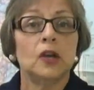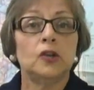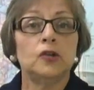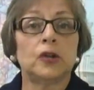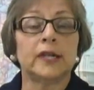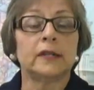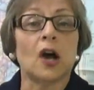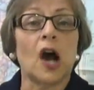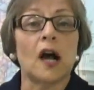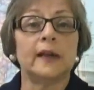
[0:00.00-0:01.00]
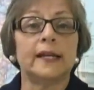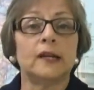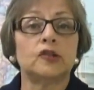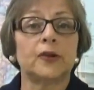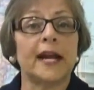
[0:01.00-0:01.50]
you can call
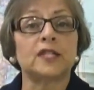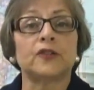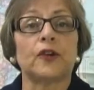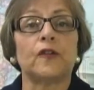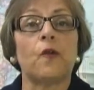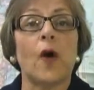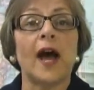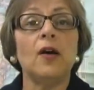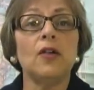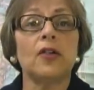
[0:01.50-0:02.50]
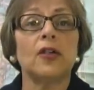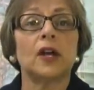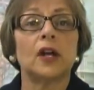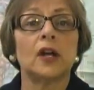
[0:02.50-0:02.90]
it transfer of wealth,